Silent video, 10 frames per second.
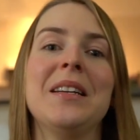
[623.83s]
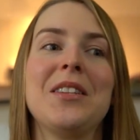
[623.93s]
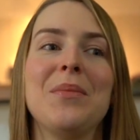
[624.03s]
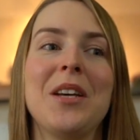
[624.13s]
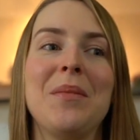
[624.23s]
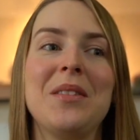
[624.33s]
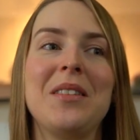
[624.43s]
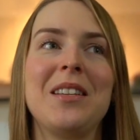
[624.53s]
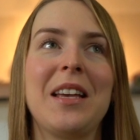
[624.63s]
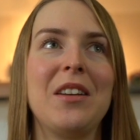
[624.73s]
Sometimes
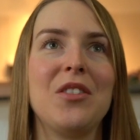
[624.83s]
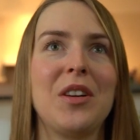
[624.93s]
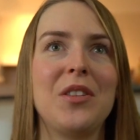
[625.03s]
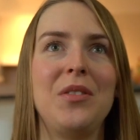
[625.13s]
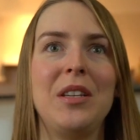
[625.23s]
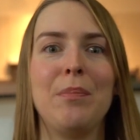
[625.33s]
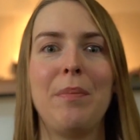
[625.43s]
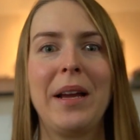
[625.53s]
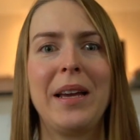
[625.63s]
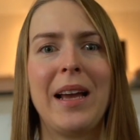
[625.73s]
to get an address, you need a
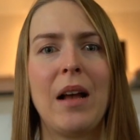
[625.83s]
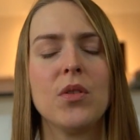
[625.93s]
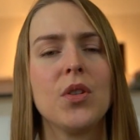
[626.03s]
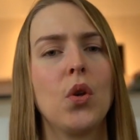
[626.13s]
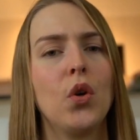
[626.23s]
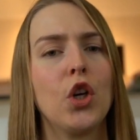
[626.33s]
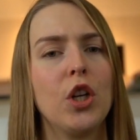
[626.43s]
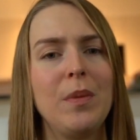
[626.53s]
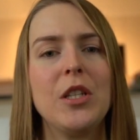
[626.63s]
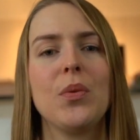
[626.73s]
bank account. So you're going
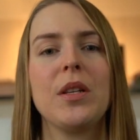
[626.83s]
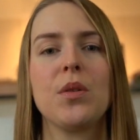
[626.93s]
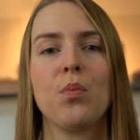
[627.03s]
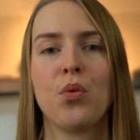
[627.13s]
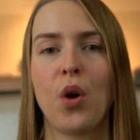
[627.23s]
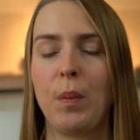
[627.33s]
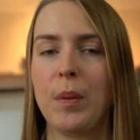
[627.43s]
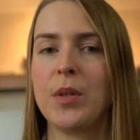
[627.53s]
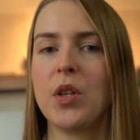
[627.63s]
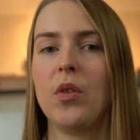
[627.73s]
to be doing some
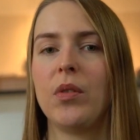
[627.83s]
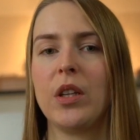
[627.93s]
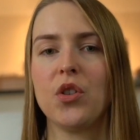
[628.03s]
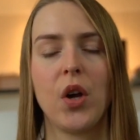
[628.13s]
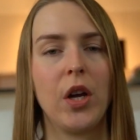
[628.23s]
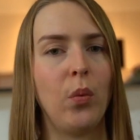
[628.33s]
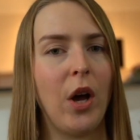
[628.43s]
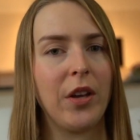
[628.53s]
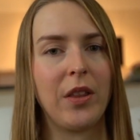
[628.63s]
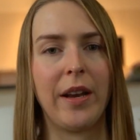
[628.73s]
problem solving and trying to
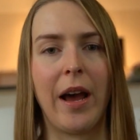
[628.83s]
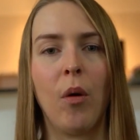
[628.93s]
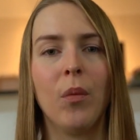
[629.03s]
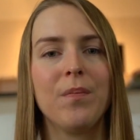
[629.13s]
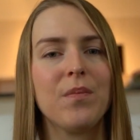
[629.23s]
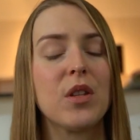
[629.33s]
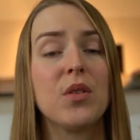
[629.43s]
work that out.